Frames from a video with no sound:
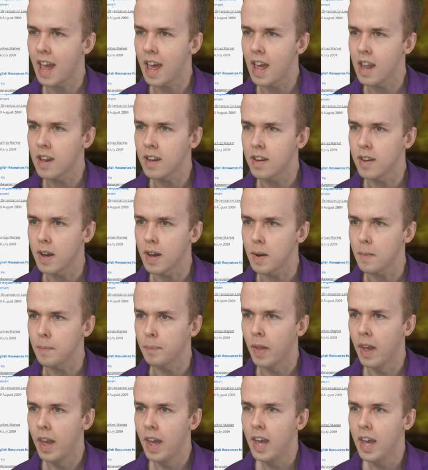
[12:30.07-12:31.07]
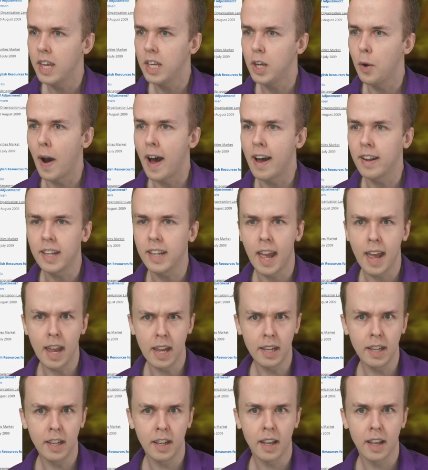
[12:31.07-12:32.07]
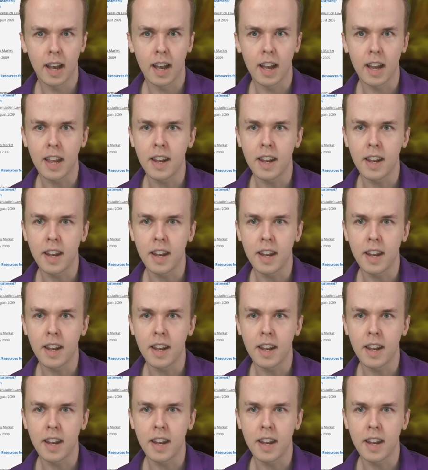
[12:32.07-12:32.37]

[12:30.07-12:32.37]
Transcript: and Yuhan Yang,